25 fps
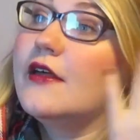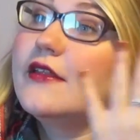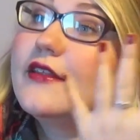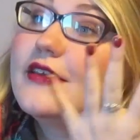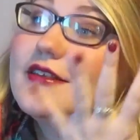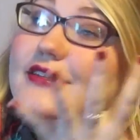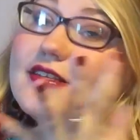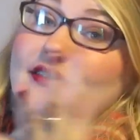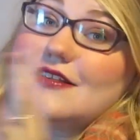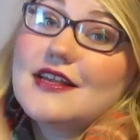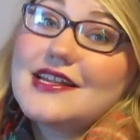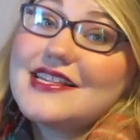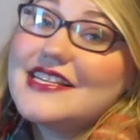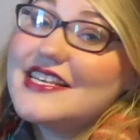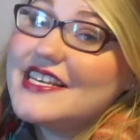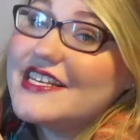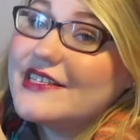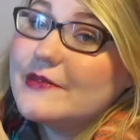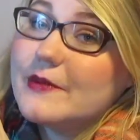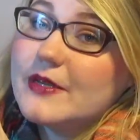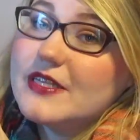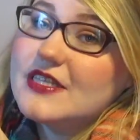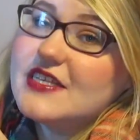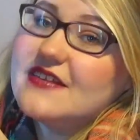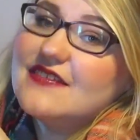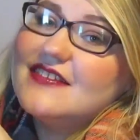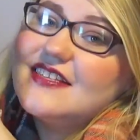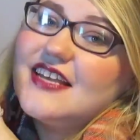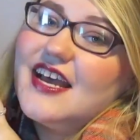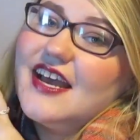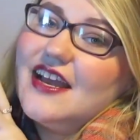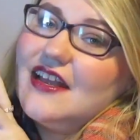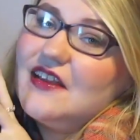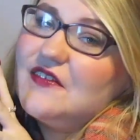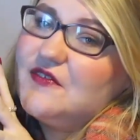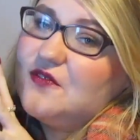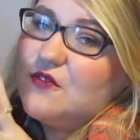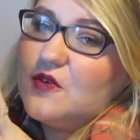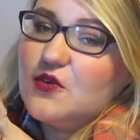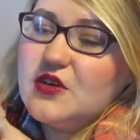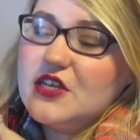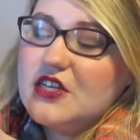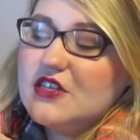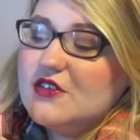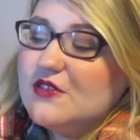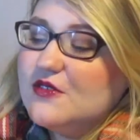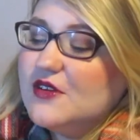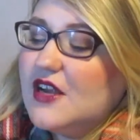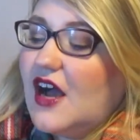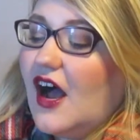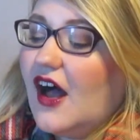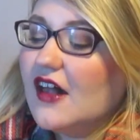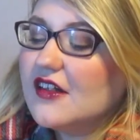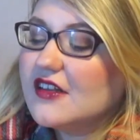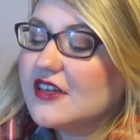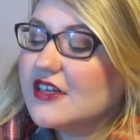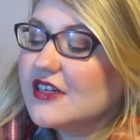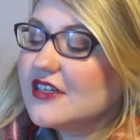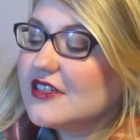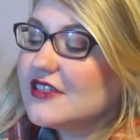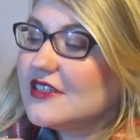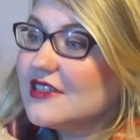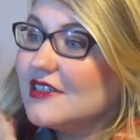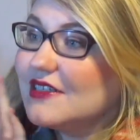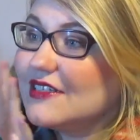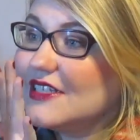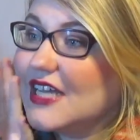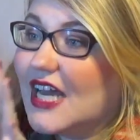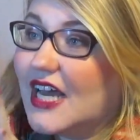This is on the expensive side, $42,